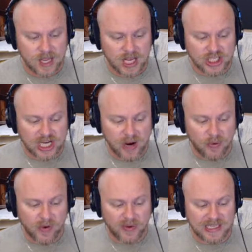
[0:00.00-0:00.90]
Shall
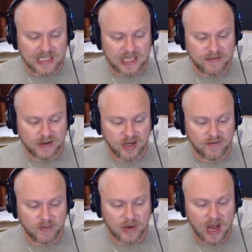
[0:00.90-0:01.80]
we receive good
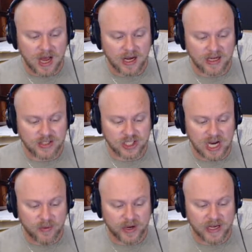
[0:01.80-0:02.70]
from God, and
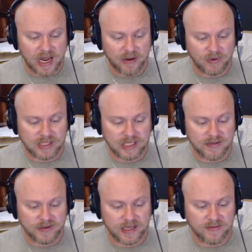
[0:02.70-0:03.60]
shall we not
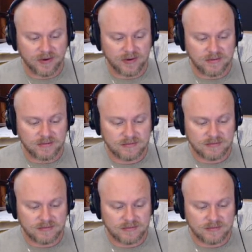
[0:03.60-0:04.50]
receive evil?"
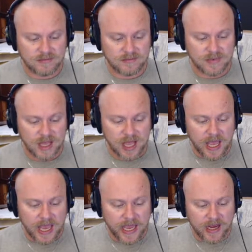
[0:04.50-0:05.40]

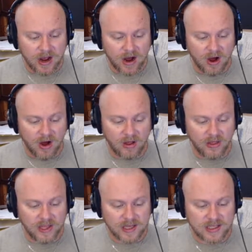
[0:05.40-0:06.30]
In all
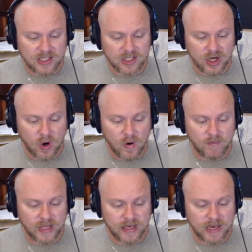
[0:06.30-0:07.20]
this,
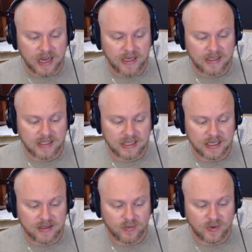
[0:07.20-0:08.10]
Job did not
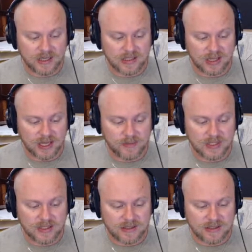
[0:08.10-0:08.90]
sin with his lips.